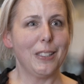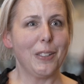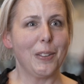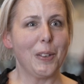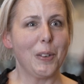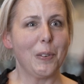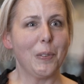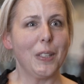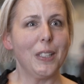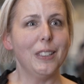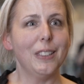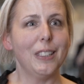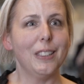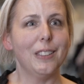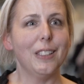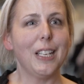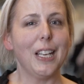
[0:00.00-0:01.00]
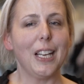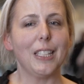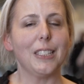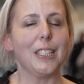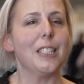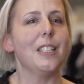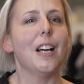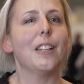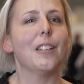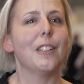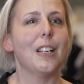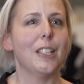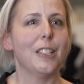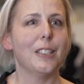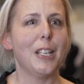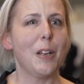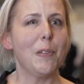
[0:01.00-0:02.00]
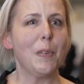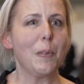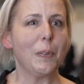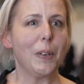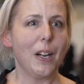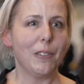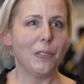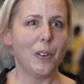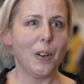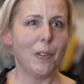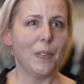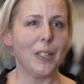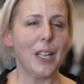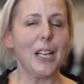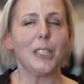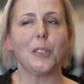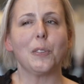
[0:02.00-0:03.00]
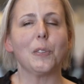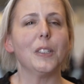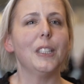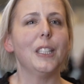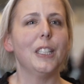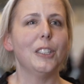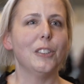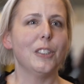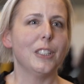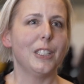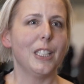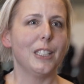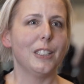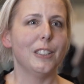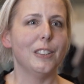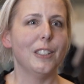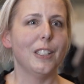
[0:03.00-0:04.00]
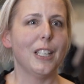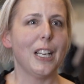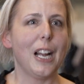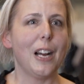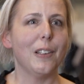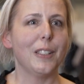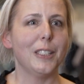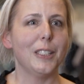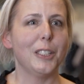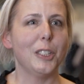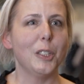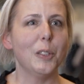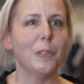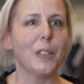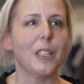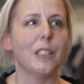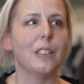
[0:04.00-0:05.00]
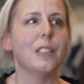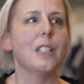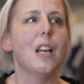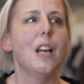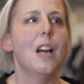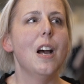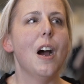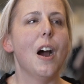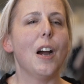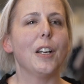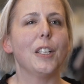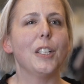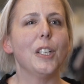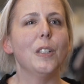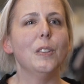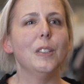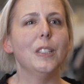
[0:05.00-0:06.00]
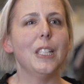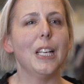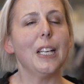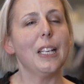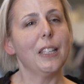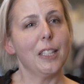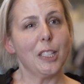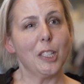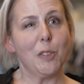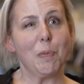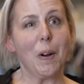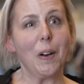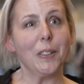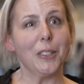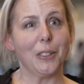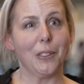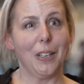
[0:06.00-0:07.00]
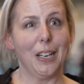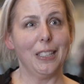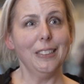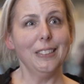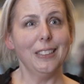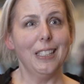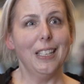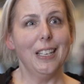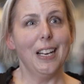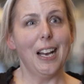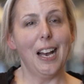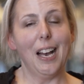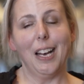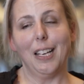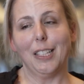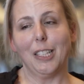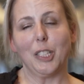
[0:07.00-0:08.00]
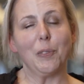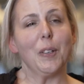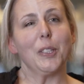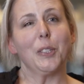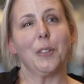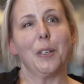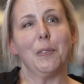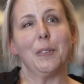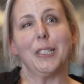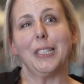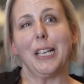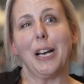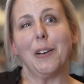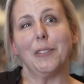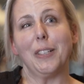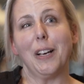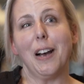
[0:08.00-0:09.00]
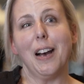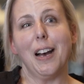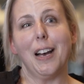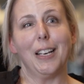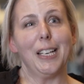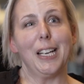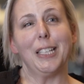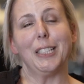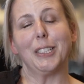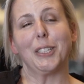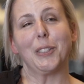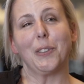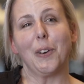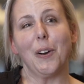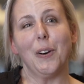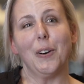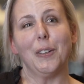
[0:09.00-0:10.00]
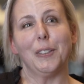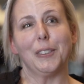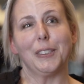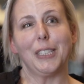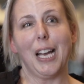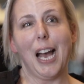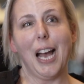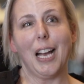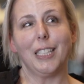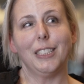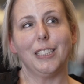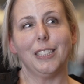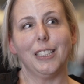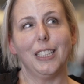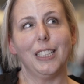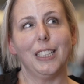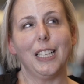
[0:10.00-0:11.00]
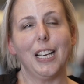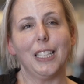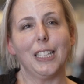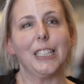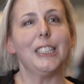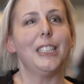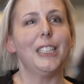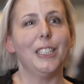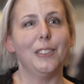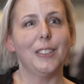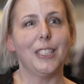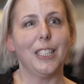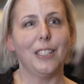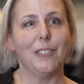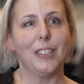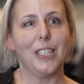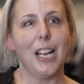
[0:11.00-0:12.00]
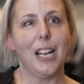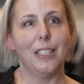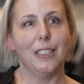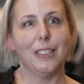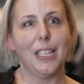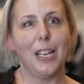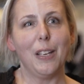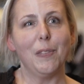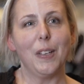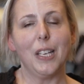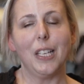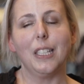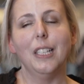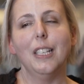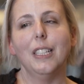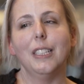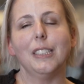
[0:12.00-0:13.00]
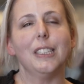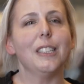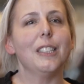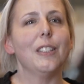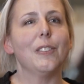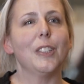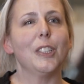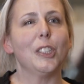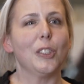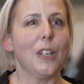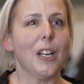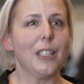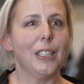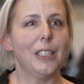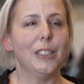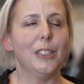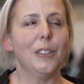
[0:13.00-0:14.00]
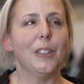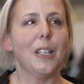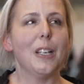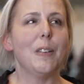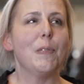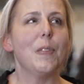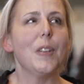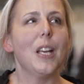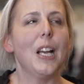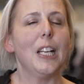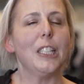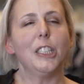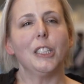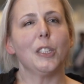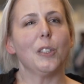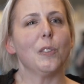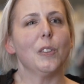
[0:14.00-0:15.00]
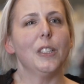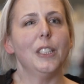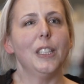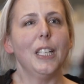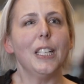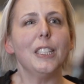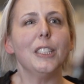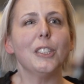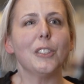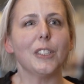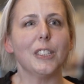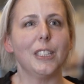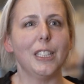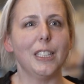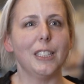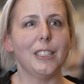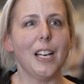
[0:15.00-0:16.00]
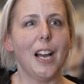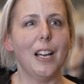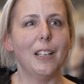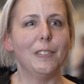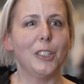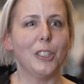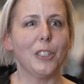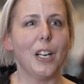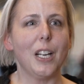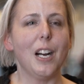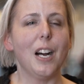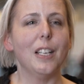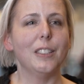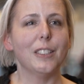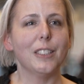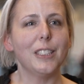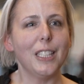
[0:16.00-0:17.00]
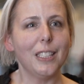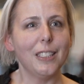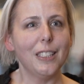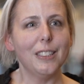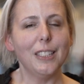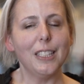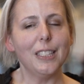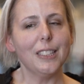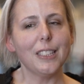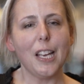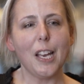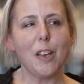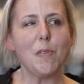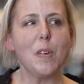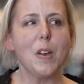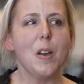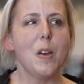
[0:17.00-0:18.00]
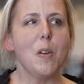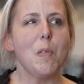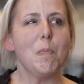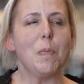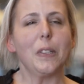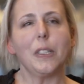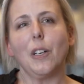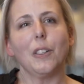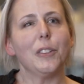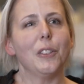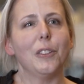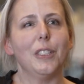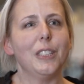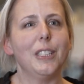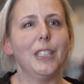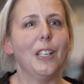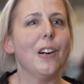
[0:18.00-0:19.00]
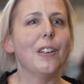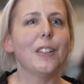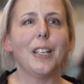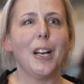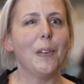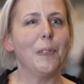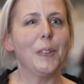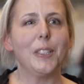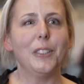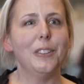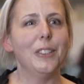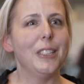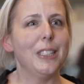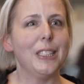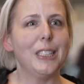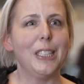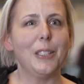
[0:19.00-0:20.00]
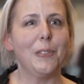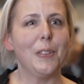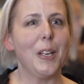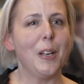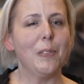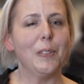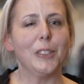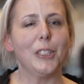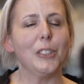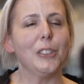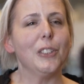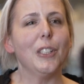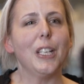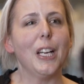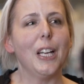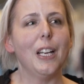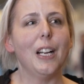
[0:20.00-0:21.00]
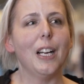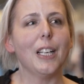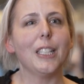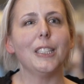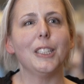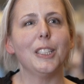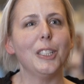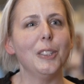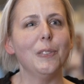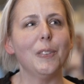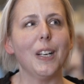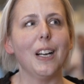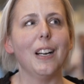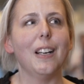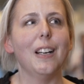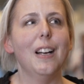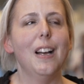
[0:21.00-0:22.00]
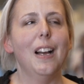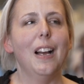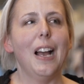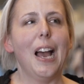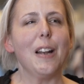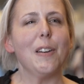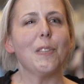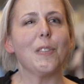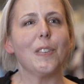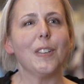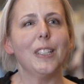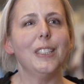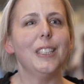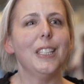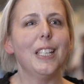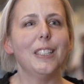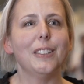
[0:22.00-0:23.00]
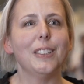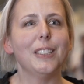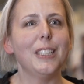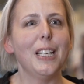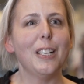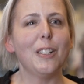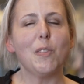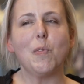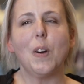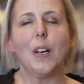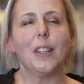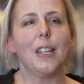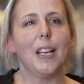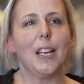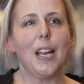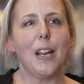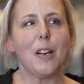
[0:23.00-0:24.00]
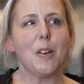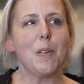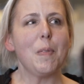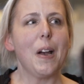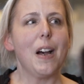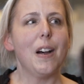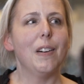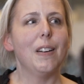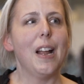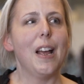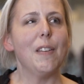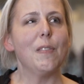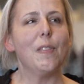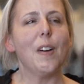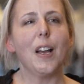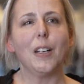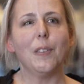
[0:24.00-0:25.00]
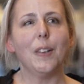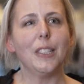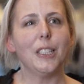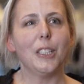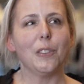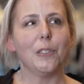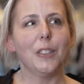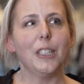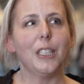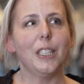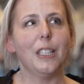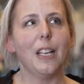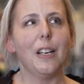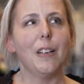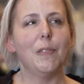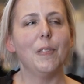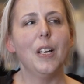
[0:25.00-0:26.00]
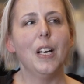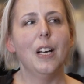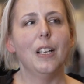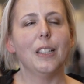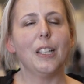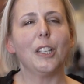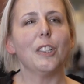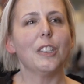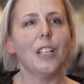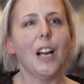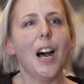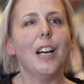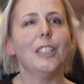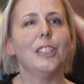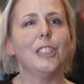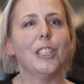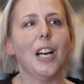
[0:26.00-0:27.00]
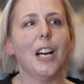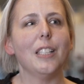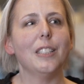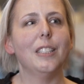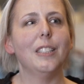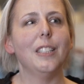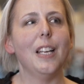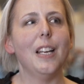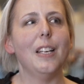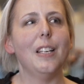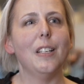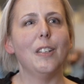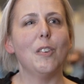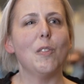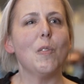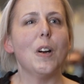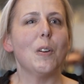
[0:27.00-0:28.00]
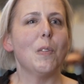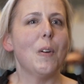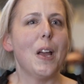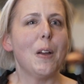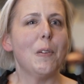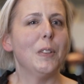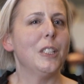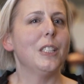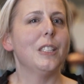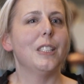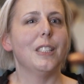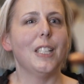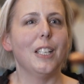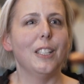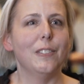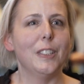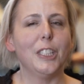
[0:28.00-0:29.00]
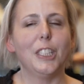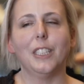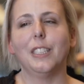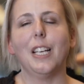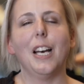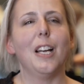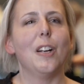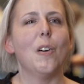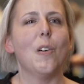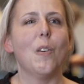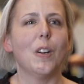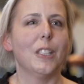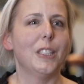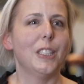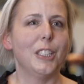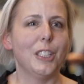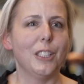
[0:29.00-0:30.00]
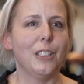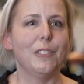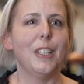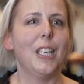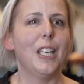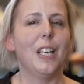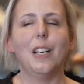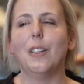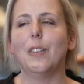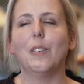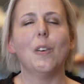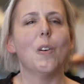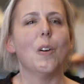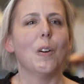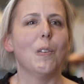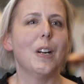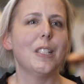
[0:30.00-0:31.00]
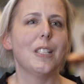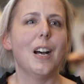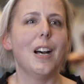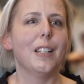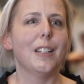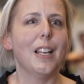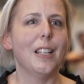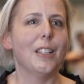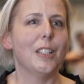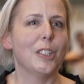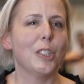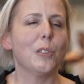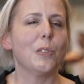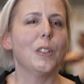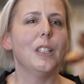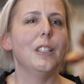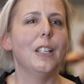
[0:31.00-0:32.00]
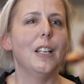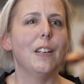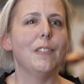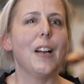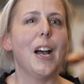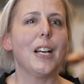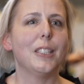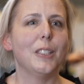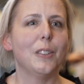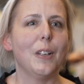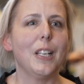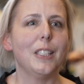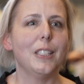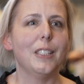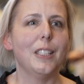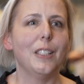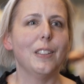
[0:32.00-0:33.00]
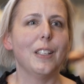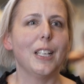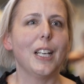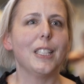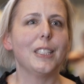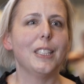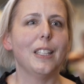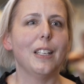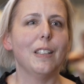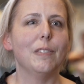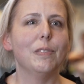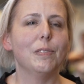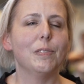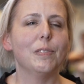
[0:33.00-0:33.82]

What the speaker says: so they're really looking as another entertainment platform. And that's really interesting to look at how consumers are using the small screen with sound on in a scroll to actually get continuous entertainment delivered directly to them. It's just a really interesting time to try to understand that landscape, but also to see all the opportunities to be able to look at a consumer and really understand what they care about and find ways to reach them that are not just in one way, which is the television set or digital video or whatnot, that there's really a vast ways that you can get to them.